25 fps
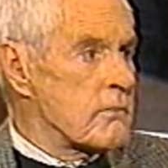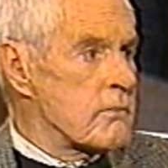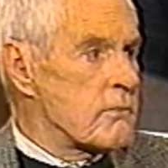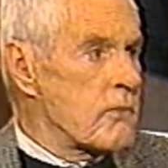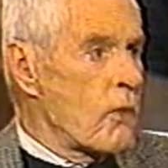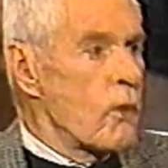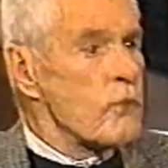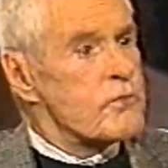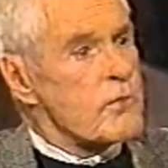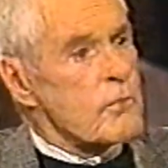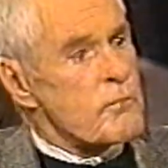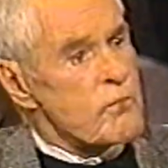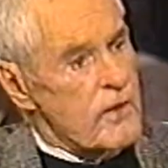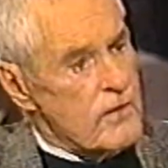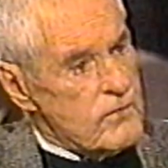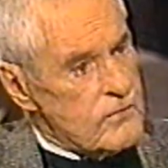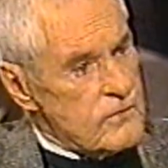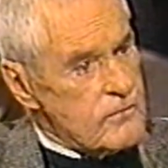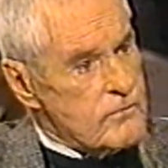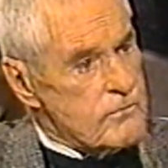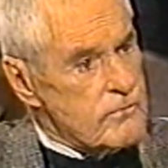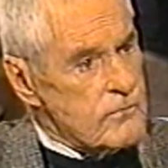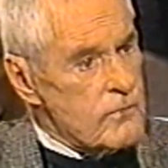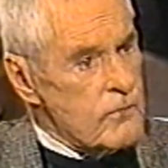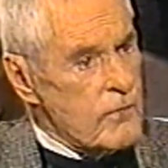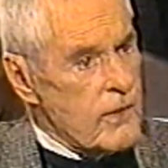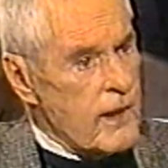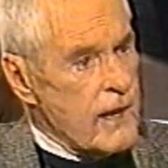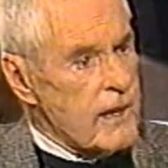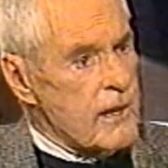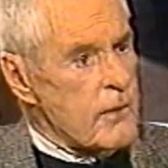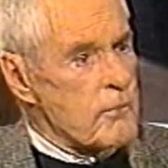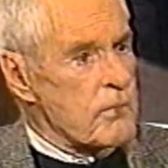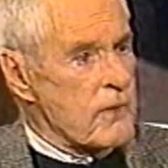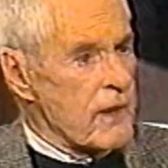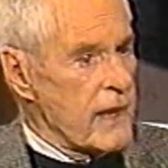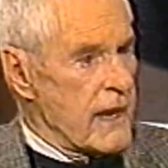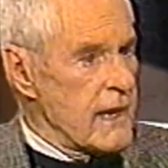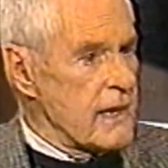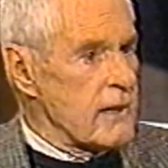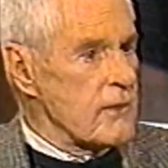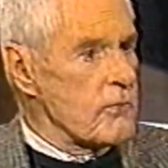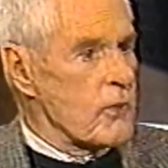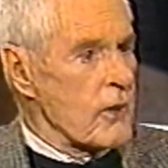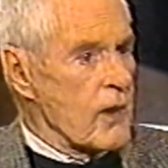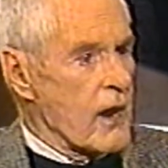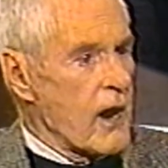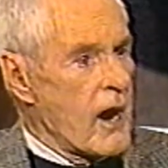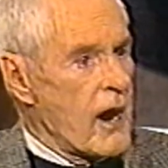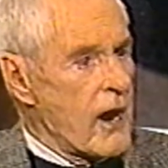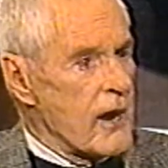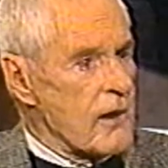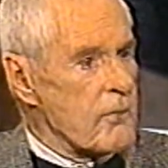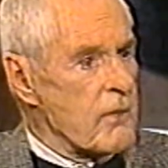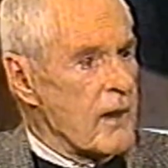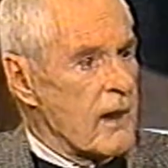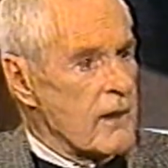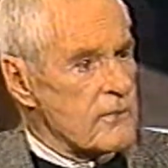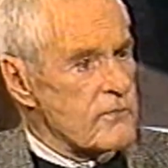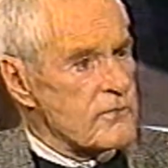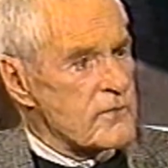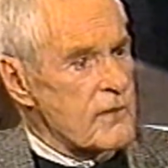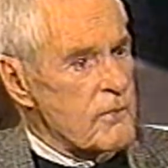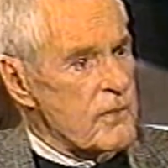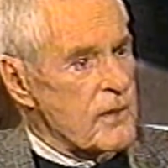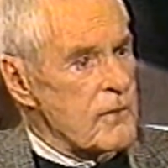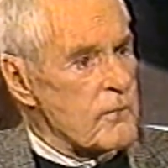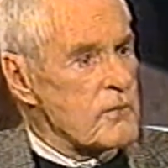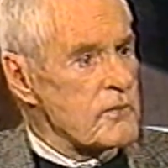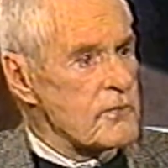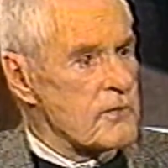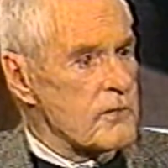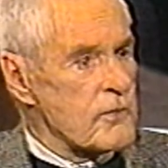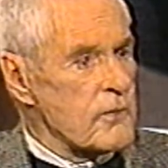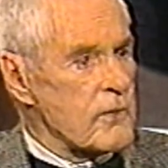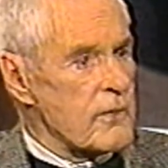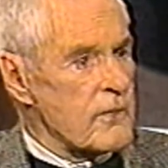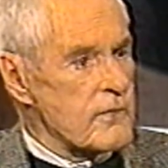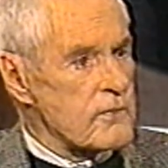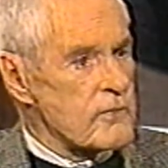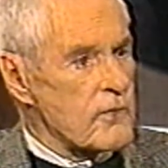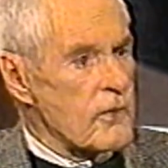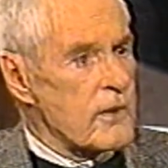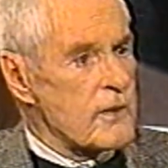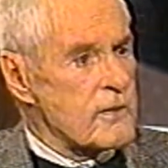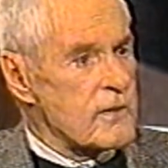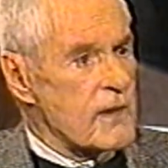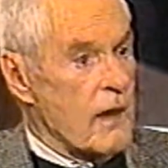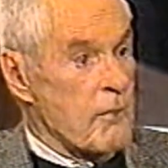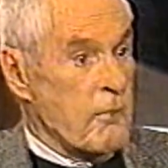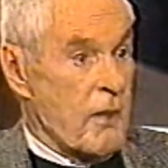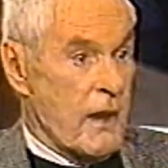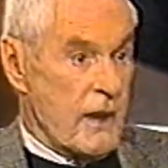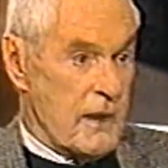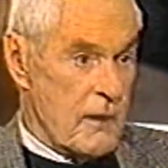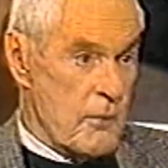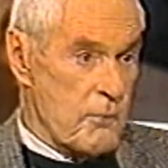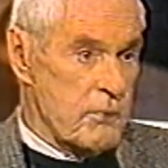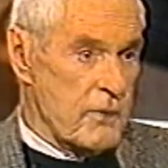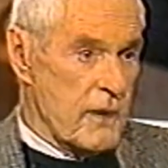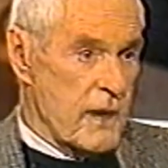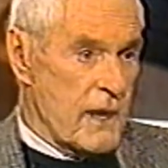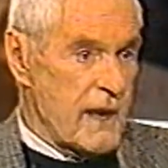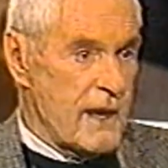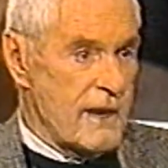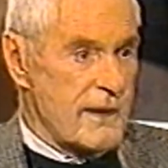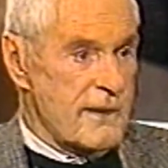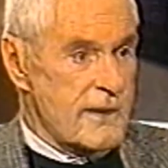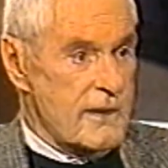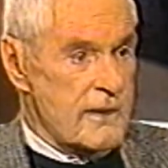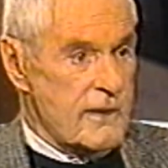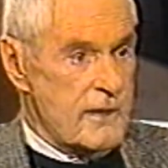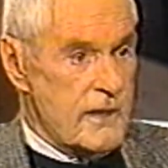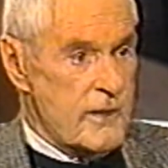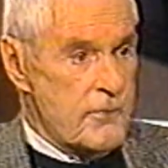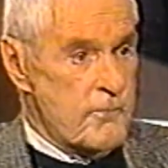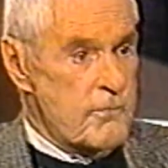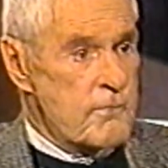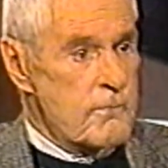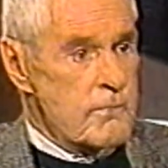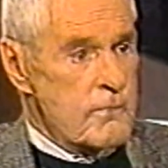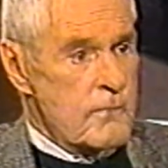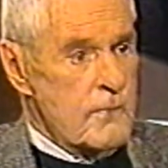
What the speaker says: Folsom Prison, when I complained to a guard about something he was doing. It's the only time I complained, but